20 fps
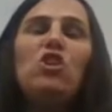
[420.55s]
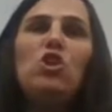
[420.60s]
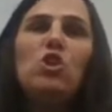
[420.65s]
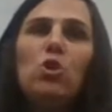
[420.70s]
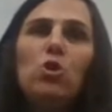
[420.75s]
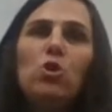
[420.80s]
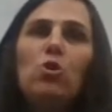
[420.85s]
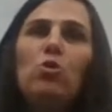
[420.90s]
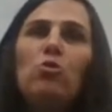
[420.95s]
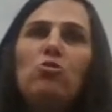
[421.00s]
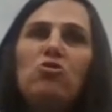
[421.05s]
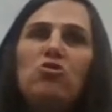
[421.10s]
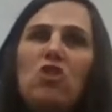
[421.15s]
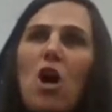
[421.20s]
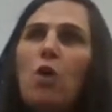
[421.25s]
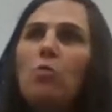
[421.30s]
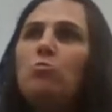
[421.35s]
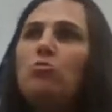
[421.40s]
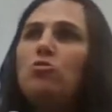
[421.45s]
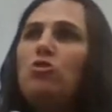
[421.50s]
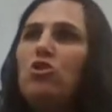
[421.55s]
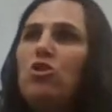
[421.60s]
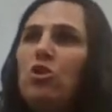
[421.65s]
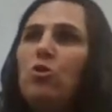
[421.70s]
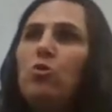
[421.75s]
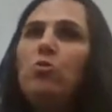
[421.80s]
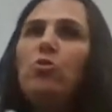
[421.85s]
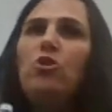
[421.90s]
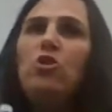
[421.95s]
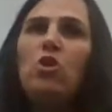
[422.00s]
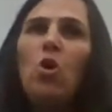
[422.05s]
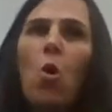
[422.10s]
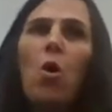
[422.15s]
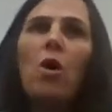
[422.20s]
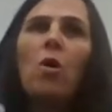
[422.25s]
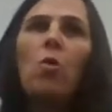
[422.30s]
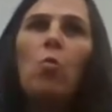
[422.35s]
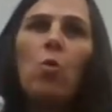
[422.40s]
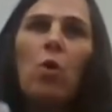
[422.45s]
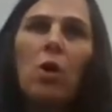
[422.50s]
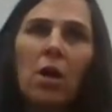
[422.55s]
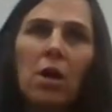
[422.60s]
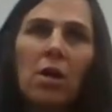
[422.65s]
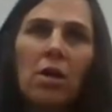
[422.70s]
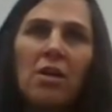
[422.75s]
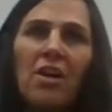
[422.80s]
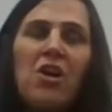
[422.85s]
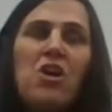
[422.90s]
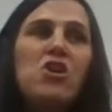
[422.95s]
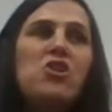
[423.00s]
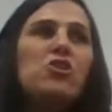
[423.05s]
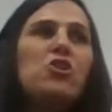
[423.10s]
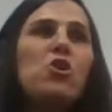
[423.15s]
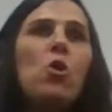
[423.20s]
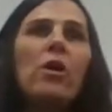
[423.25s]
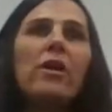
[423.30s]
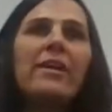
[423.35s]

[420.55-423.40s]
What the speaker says: If you don't do your work,